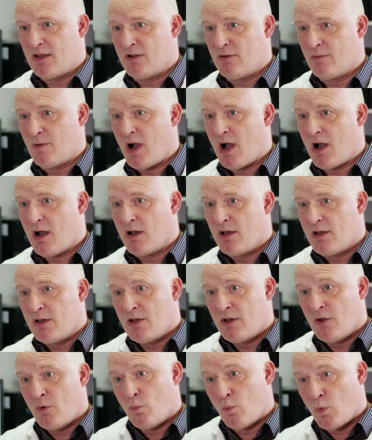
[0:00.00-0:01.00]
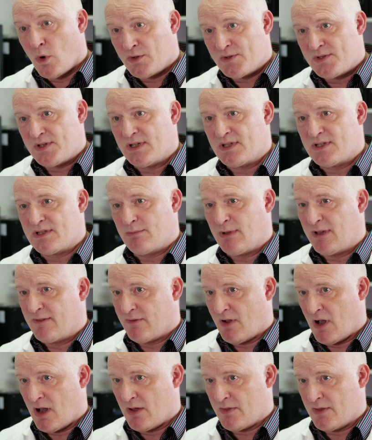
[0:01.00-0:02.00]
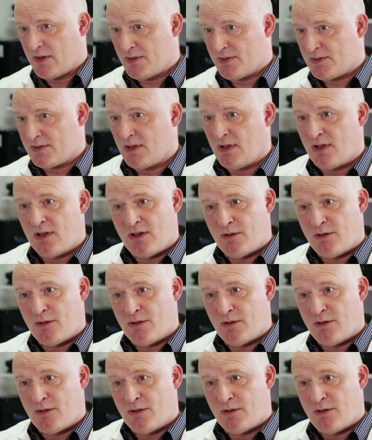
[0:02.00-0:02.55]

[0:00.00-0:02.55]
who are wanting to be fathers,